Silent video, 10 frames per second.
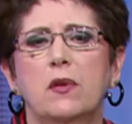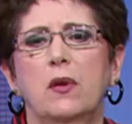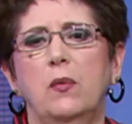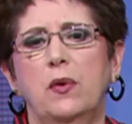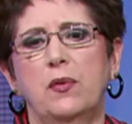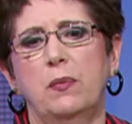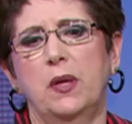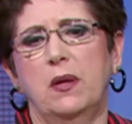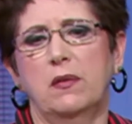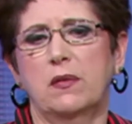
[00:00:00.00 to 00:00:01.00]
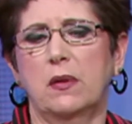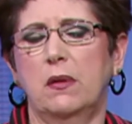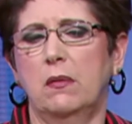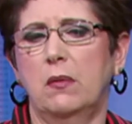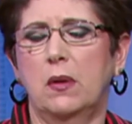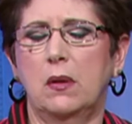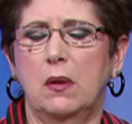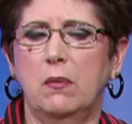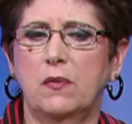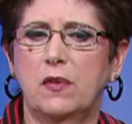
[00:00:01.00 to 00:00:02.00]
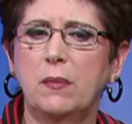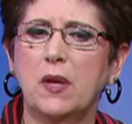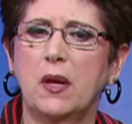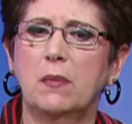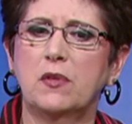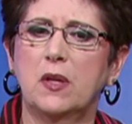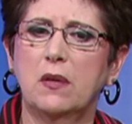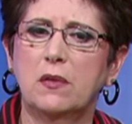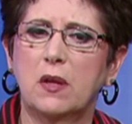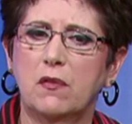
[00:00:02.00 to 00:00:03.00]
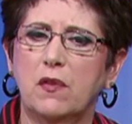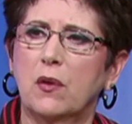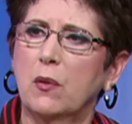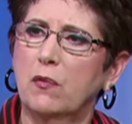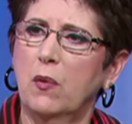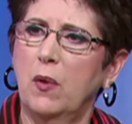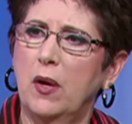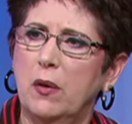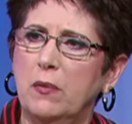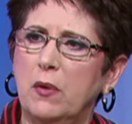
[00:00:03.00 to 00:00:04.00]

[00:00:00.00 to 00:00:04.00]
though, I wonder, because sometimes kids can feel overwhelmed.